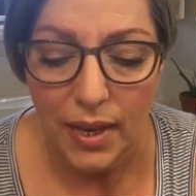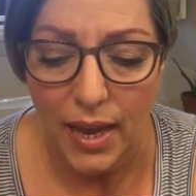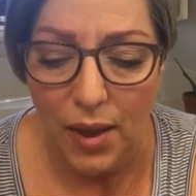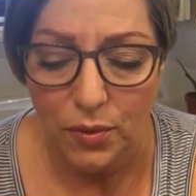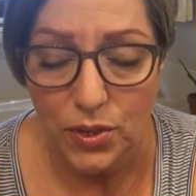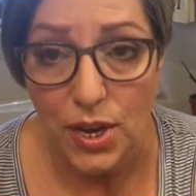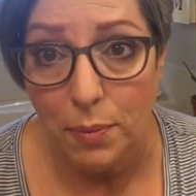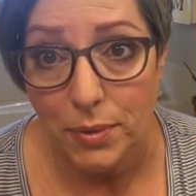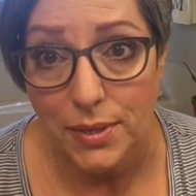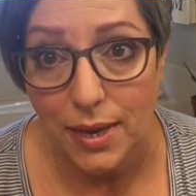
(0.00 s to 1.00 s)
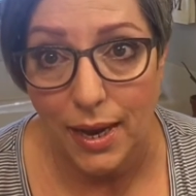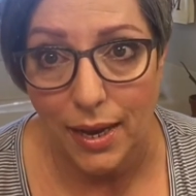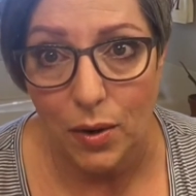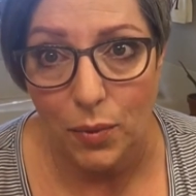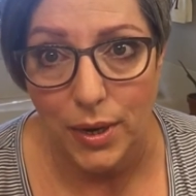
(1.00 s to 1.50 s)
countertop because I
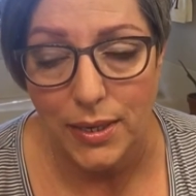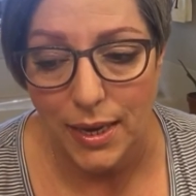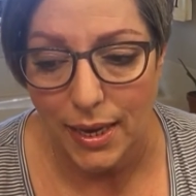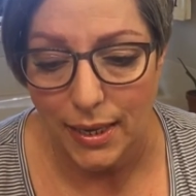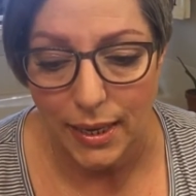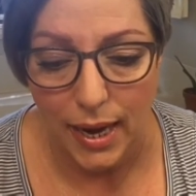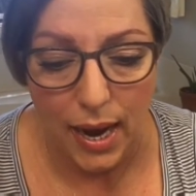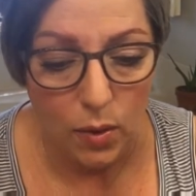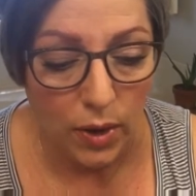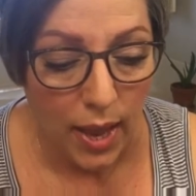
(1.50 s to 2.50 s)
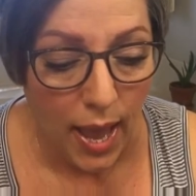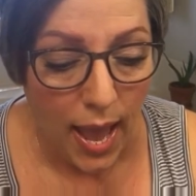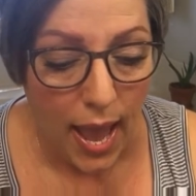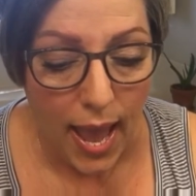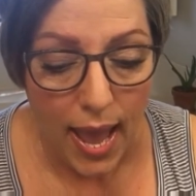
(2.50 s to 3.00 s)
had already taken it out.
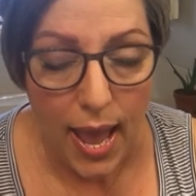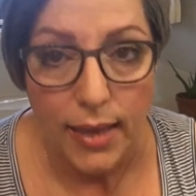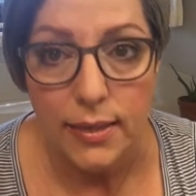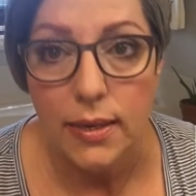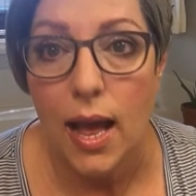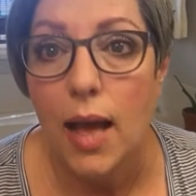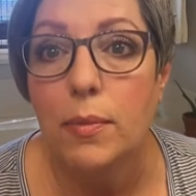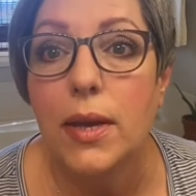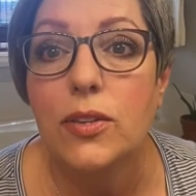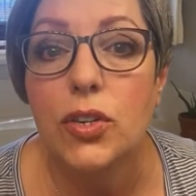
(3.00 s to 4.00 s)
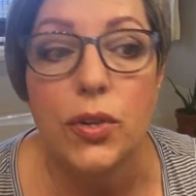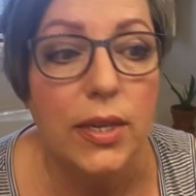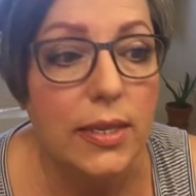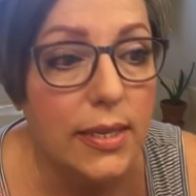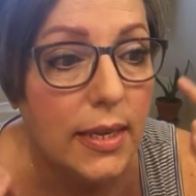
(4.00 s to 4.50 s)
And as you
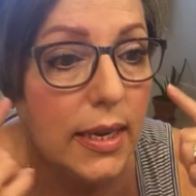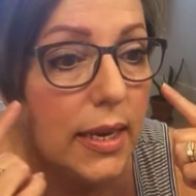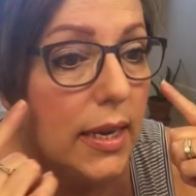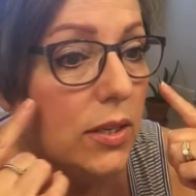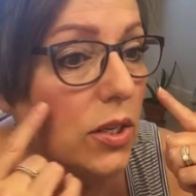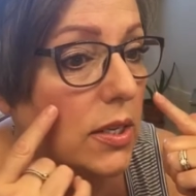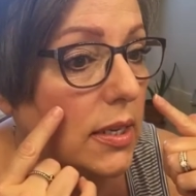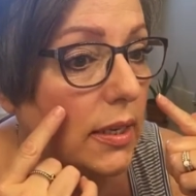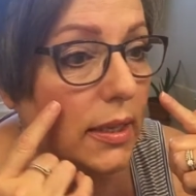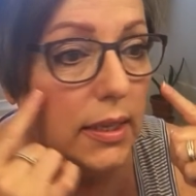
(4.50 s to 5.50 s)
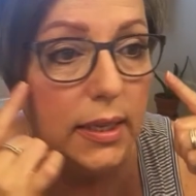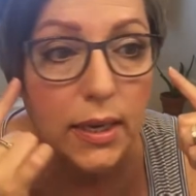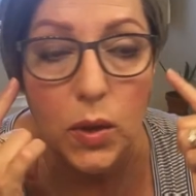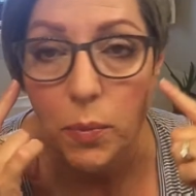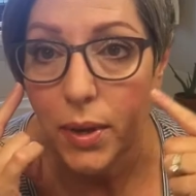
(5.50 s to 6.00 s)
can see, just a
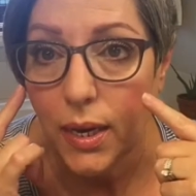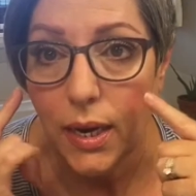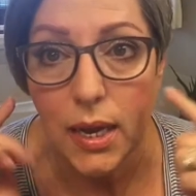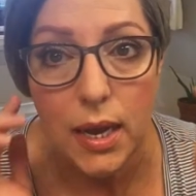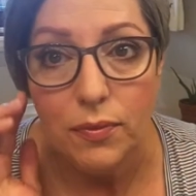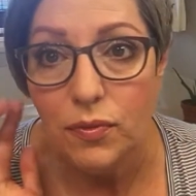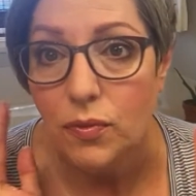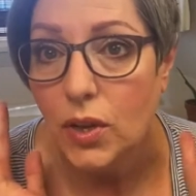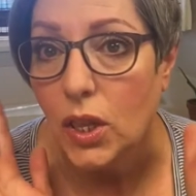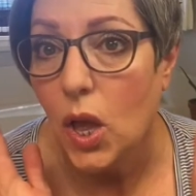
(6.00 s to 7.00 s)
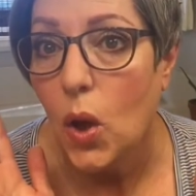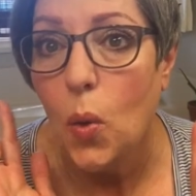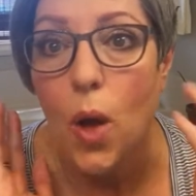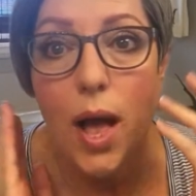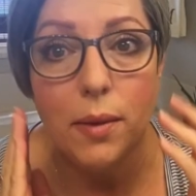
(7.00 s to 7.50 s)
little bit of
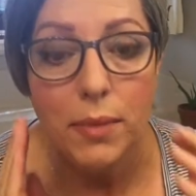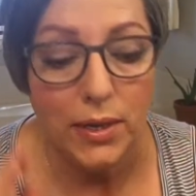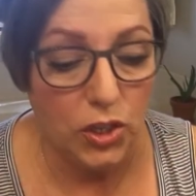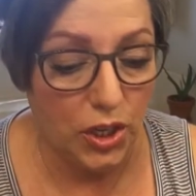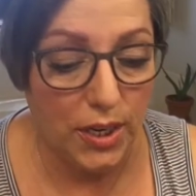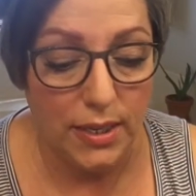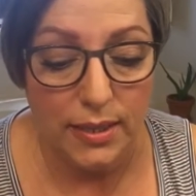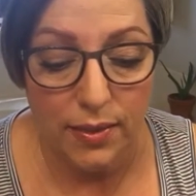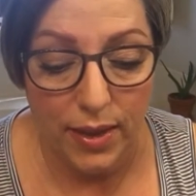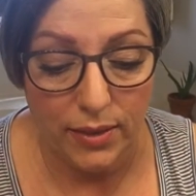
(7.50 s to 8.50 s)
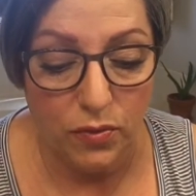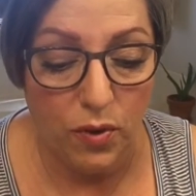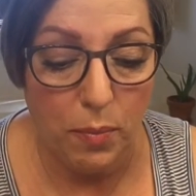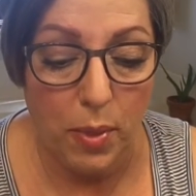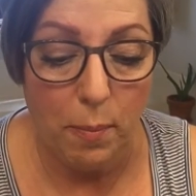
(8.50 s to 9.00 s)
glow on my cheeks, and that's
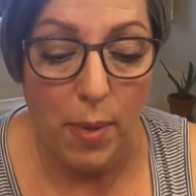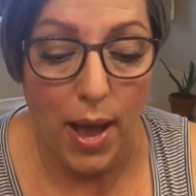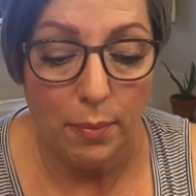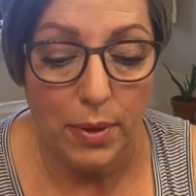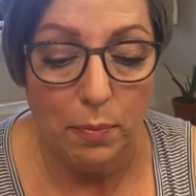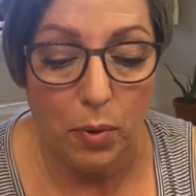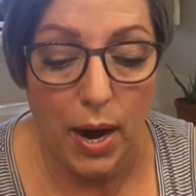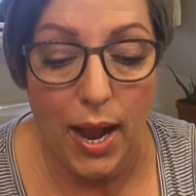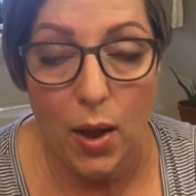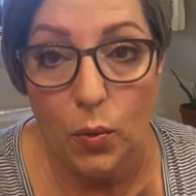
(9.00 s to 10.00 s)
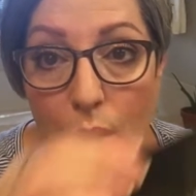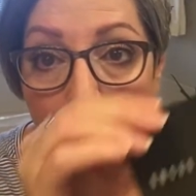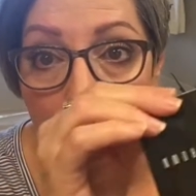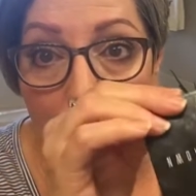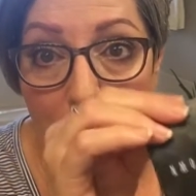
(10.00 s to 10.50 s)
from the Bobbi Brown
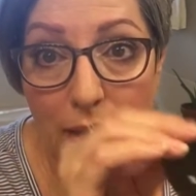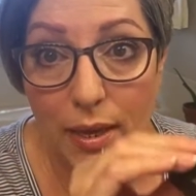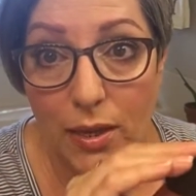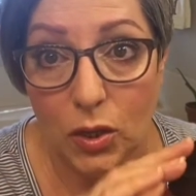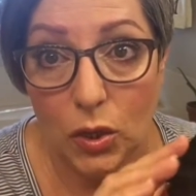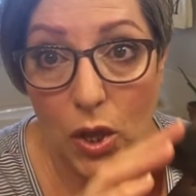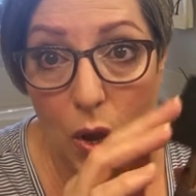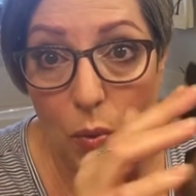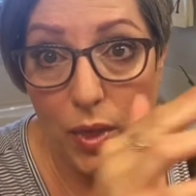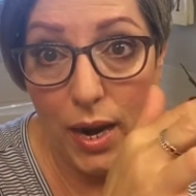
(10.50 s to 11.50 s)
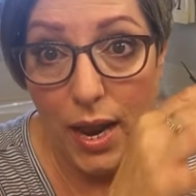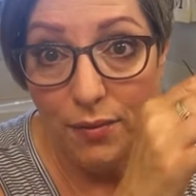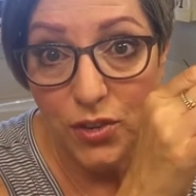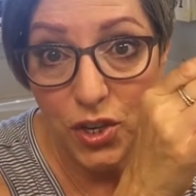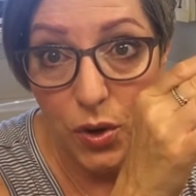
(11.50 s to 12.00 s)
pink glow that
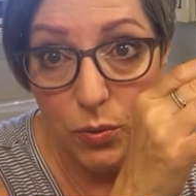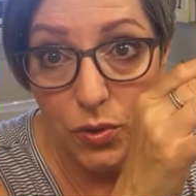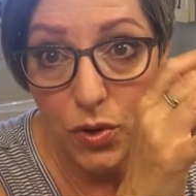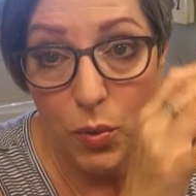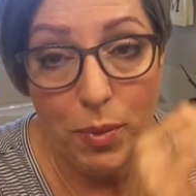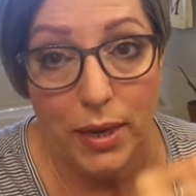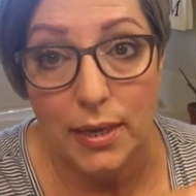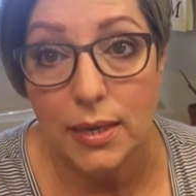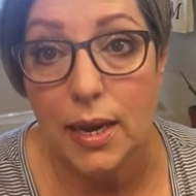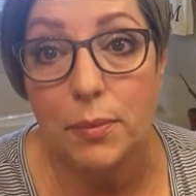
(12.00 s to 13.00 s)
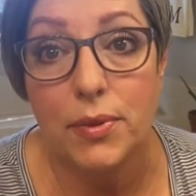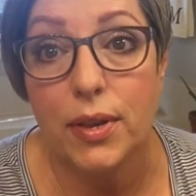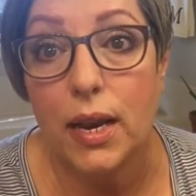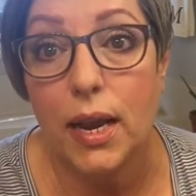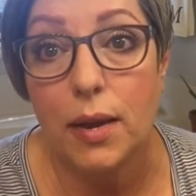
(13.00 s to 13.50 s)
I've shown so many times
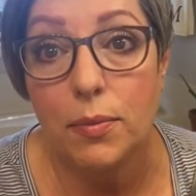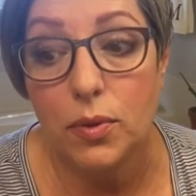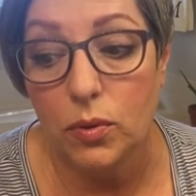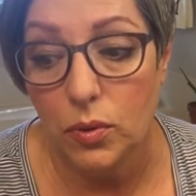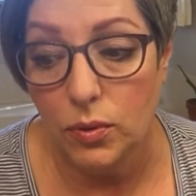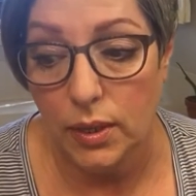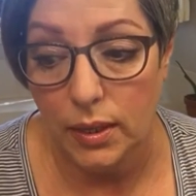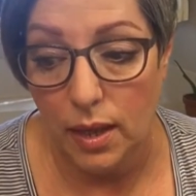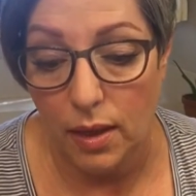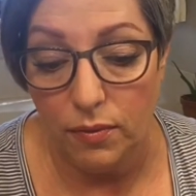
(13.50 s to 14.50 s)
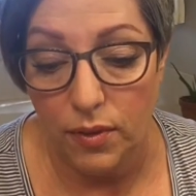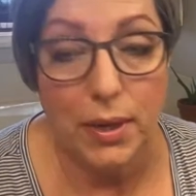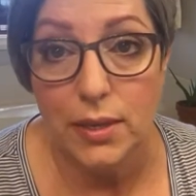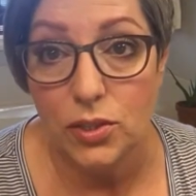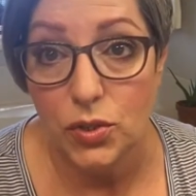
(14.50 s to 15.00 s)
that I absolutely love.
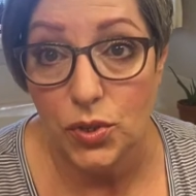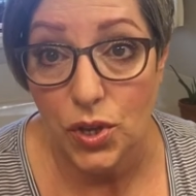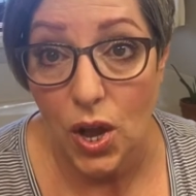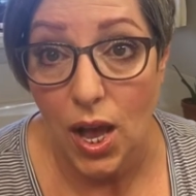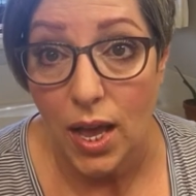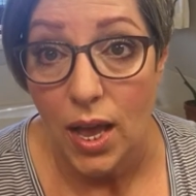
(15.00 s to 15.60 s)
Because you saw